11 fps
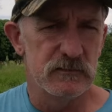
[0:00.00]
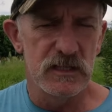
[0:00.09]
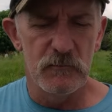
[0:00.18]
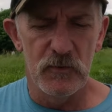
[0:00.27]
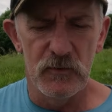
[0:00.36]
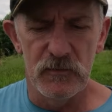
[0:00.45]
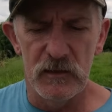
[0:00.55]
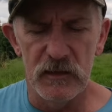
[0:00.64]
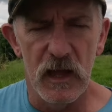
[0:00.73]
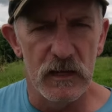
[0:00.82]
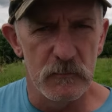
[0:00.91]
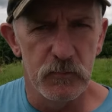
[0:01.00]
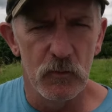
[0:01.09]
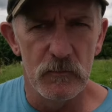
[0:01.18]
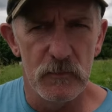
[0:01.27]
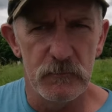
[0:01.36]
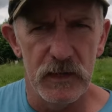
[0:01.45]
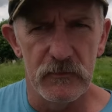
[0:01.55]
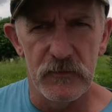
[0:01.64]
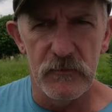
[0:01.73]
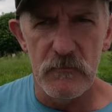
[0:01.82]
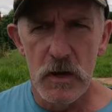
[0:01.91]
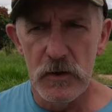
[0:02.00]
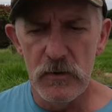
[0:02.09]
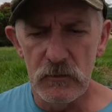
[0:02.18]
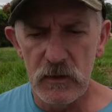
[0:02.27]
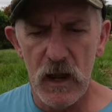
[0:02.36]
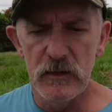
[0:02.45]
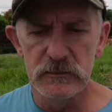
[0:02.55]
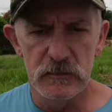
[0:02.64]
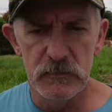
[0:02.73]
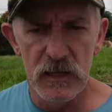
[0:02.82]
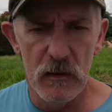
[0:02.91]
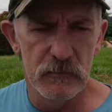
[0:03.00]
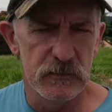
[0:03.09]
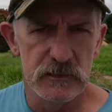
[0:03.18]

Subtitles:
jump on the unemployment benefit. You're not going to be able to